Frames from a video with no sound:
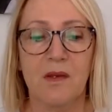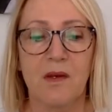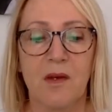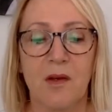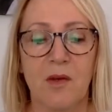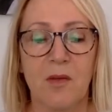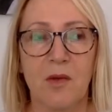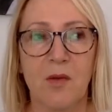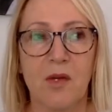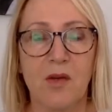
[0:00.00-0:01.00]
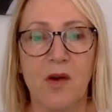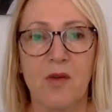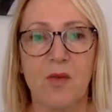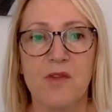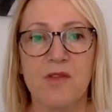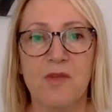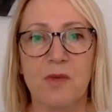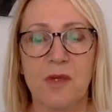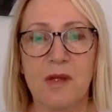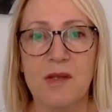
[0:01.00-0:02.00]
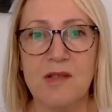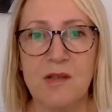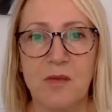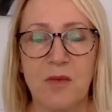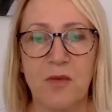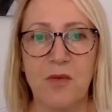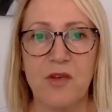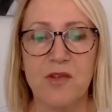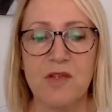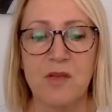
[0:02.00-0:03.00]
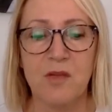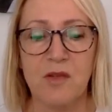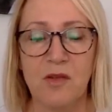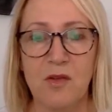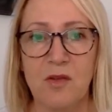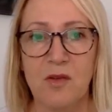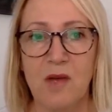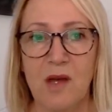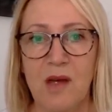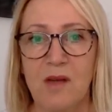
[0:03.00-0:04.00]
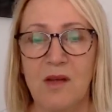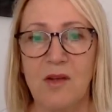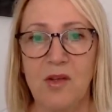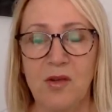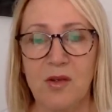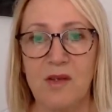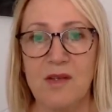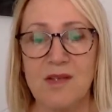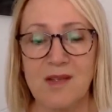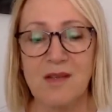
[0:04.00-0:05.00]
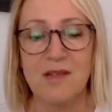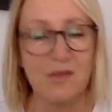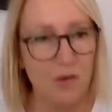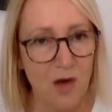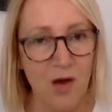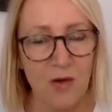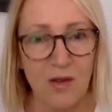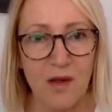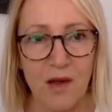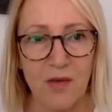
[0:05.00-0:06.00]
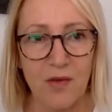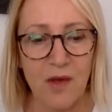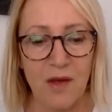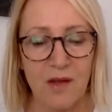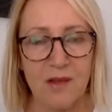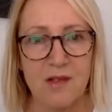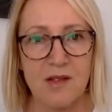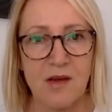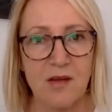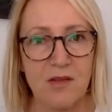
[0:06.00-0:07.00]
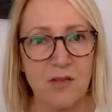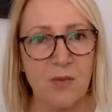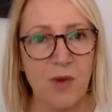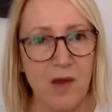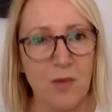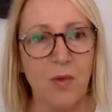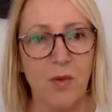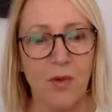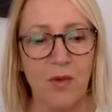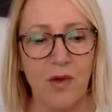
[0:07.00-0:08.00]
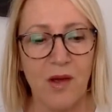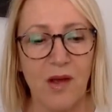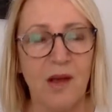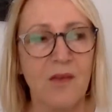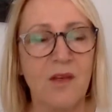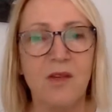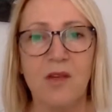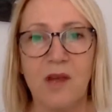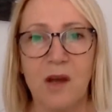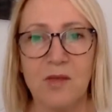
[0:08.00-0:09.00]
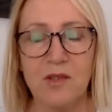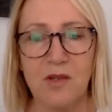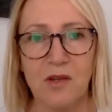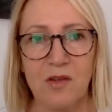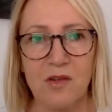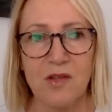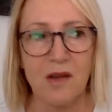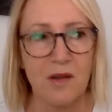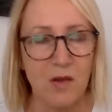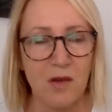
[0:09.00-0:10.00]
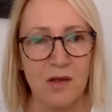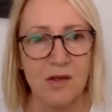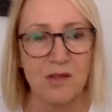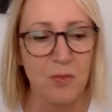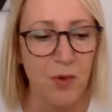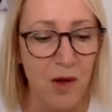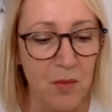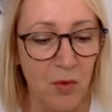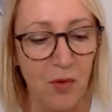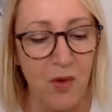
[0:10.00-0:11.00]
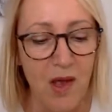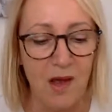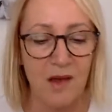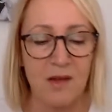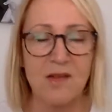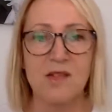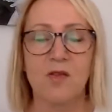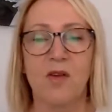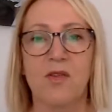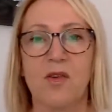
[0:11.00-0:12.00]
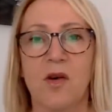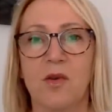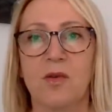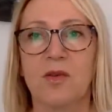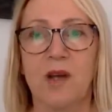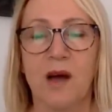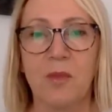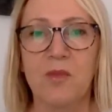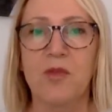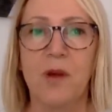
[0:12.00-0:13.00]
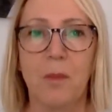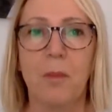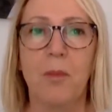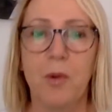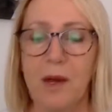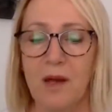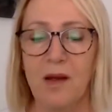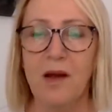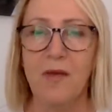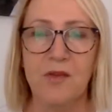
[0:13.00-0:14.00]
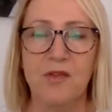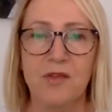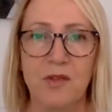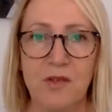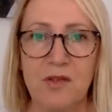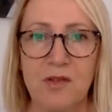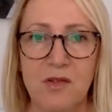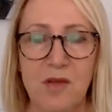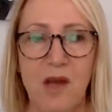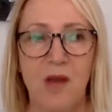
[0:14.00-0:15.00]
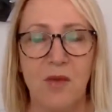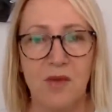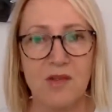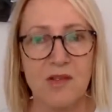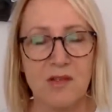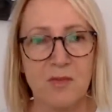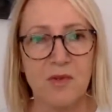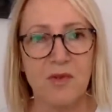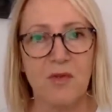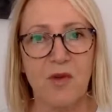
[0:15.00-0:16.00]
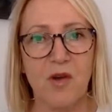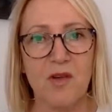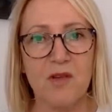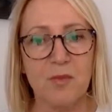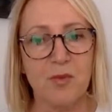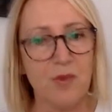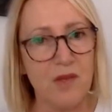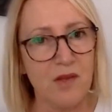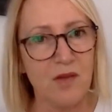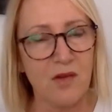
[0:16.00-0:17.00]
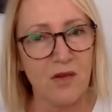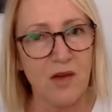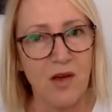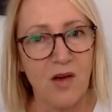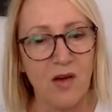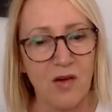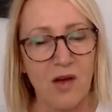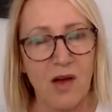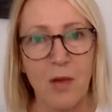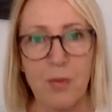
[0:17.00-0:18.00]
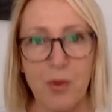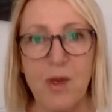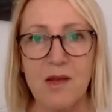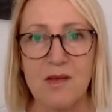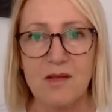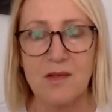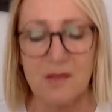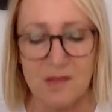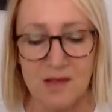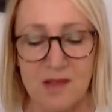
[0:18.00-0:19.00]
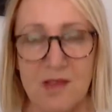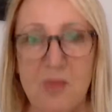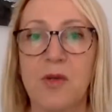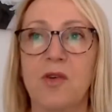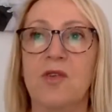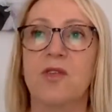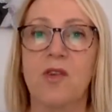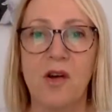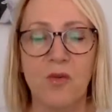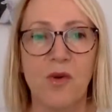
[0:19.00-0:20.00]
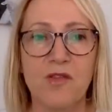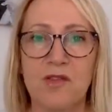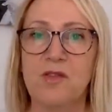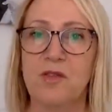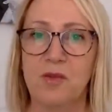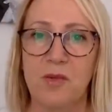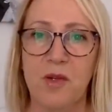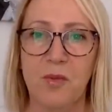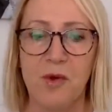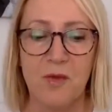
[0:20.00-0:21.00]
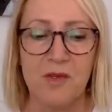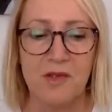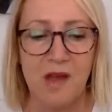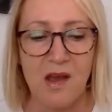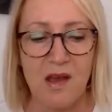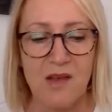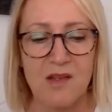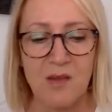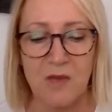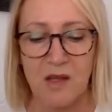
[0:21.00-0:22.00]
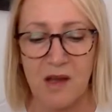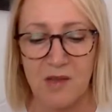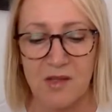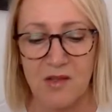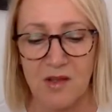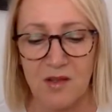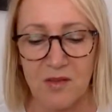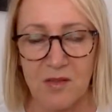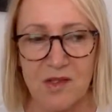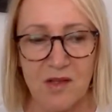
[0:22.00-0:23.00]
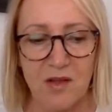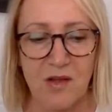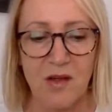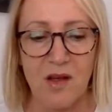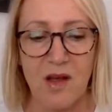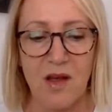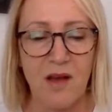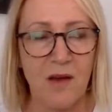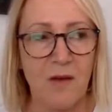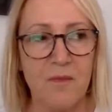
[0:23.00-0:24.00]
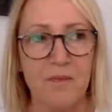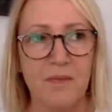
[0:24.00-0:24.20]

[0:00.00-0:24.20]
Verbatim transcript: um, where God wants to release something fresh and something new that you're going to sense in your own life a desire to pray more and then you come to God and you say, I know I need to pray more. And it's not the old humdrum prayer life that you used to, because the Spirit of God is breathing on, on our prayers in the season because God wants to do what He promised. So we come to God and we say, God, um,